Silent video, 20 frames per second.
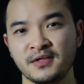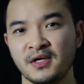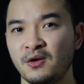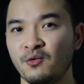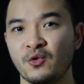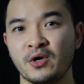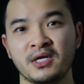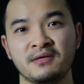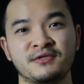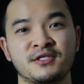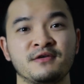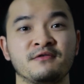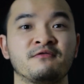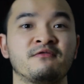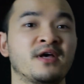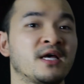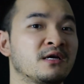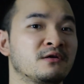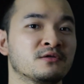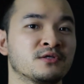What if she
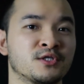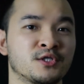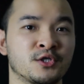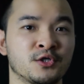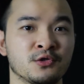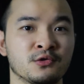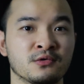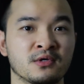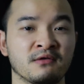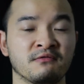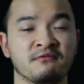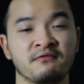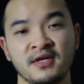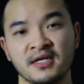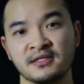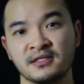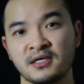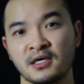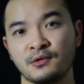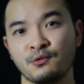fails to
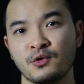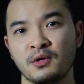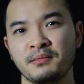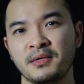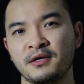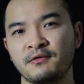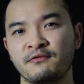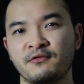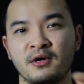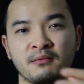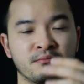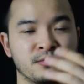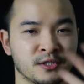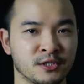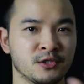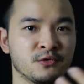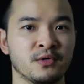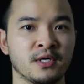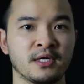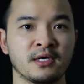convince other women from
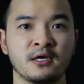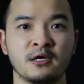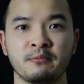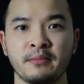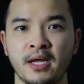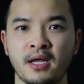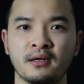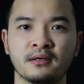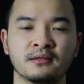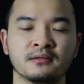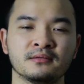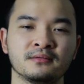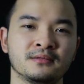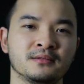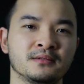pursuing her man?